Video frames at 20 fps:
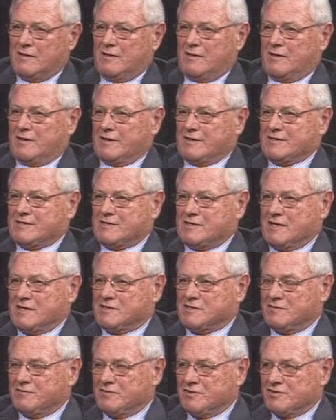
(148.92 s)

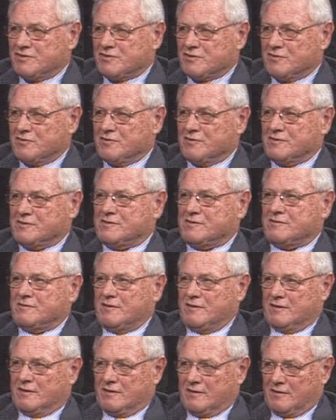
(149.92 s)
excessive insurance,
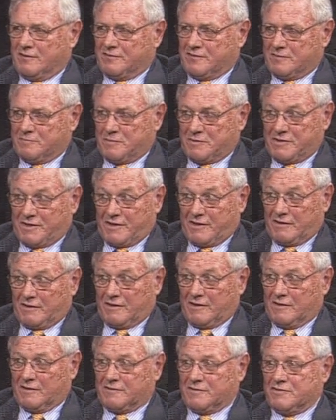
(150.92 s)
health and particularly
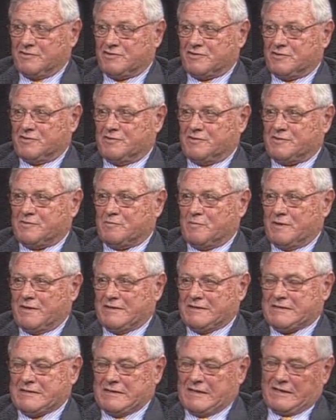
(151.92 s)
health insurance
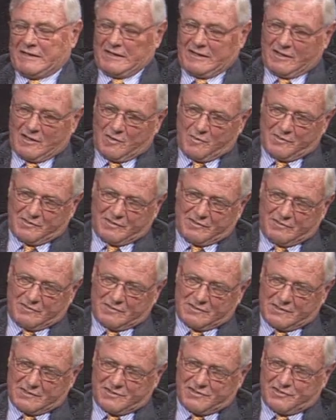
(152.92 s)
rates, and I can go into
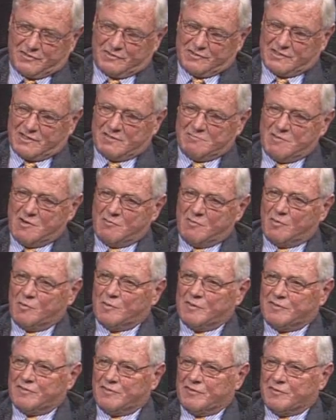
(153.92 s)
those issues in a moment
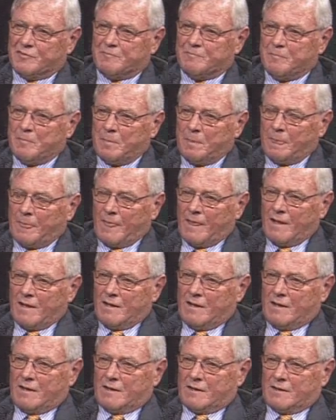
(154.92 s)
with you.
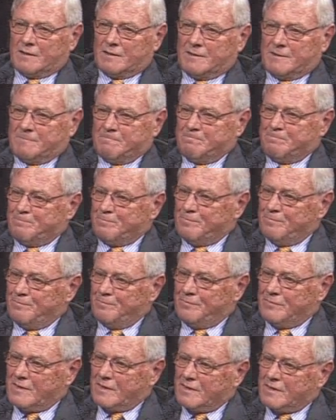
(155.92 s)

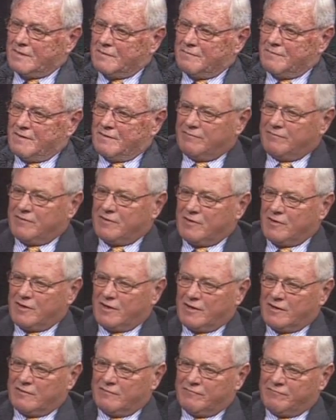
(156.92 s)
A very
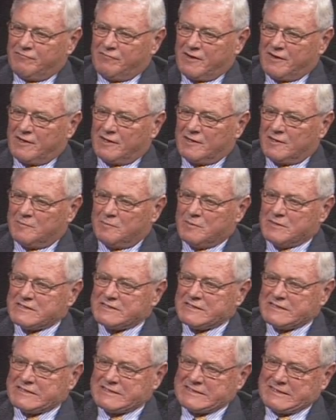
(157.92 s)
unfriendly
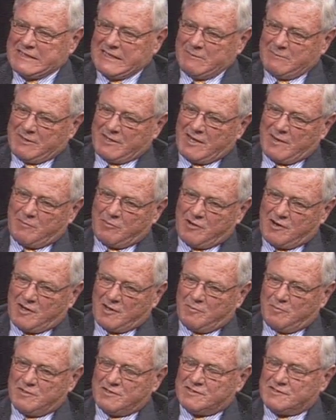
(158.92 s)
business climate. I brought a
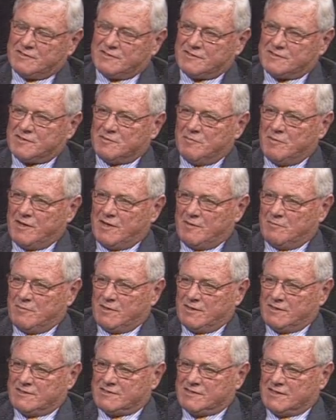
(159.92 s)
business to Maine
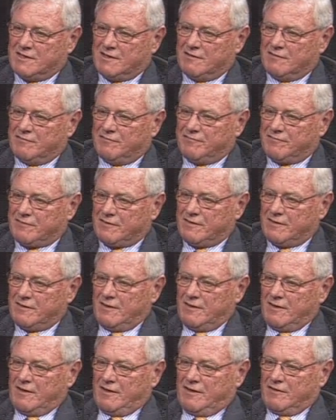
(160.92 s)
myself
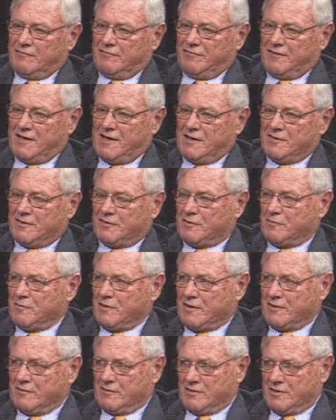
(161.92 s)
and found that the
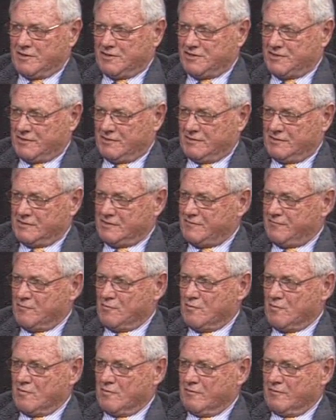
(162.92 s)
regulations
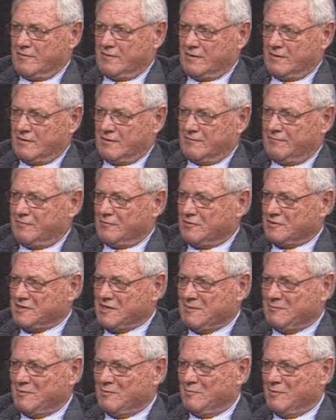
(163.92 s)
for
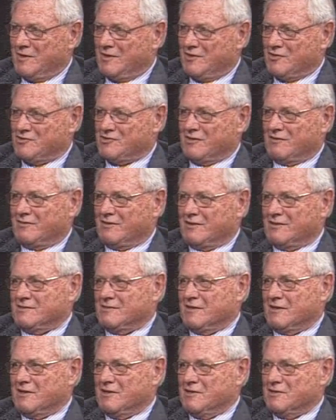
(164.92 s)
example, managing things
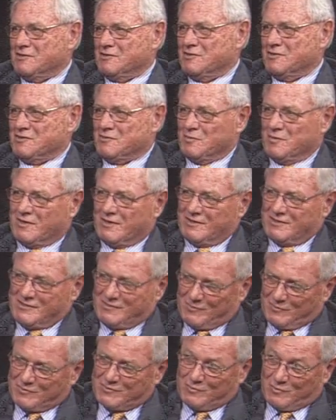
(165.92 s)
like hazardous
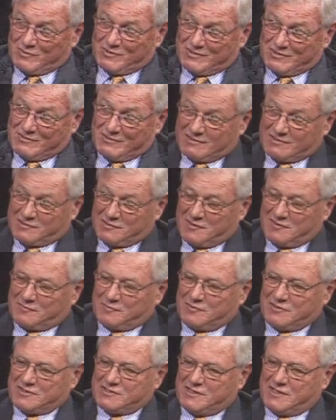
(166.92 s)
waste, which is the
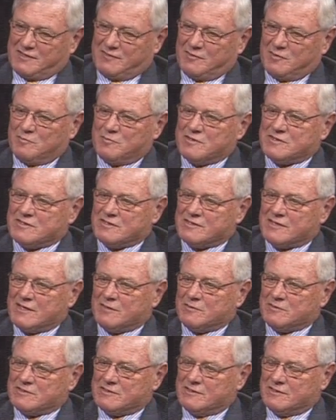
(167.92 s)
software side of the business I
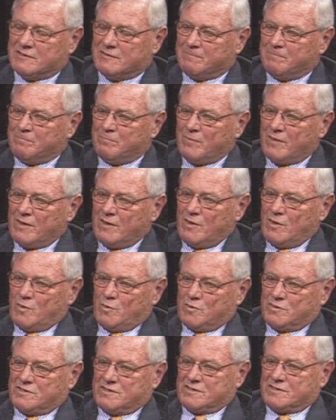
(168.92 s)
was in,
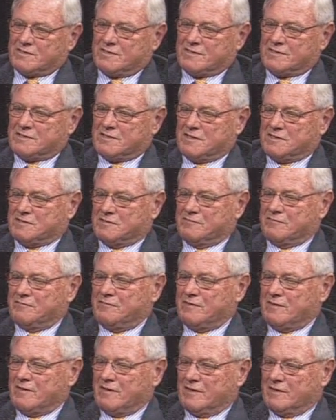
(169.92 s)
were just excessive
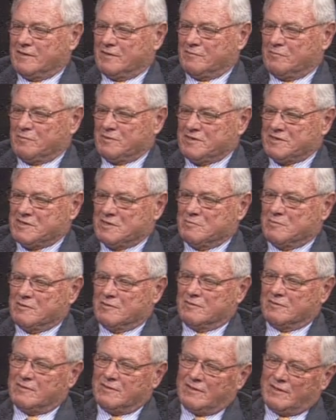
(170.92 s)
and
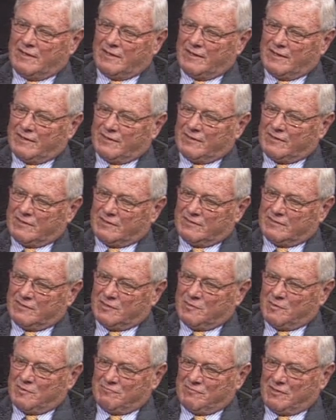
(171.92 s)
unreasonable, and
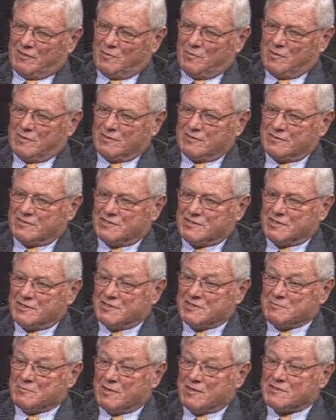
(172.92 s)
no one really wanted to
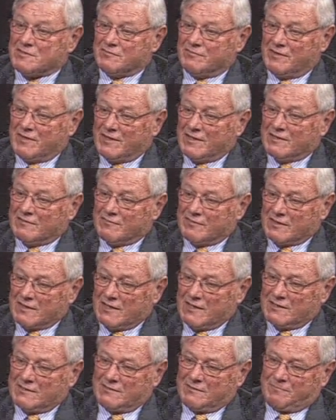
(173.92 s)
change much of any of
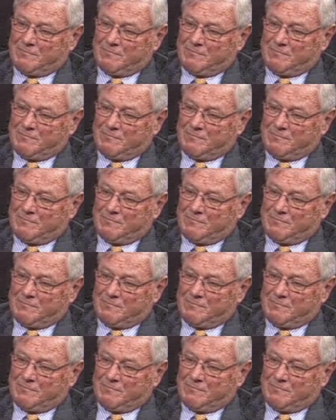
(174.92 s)
that.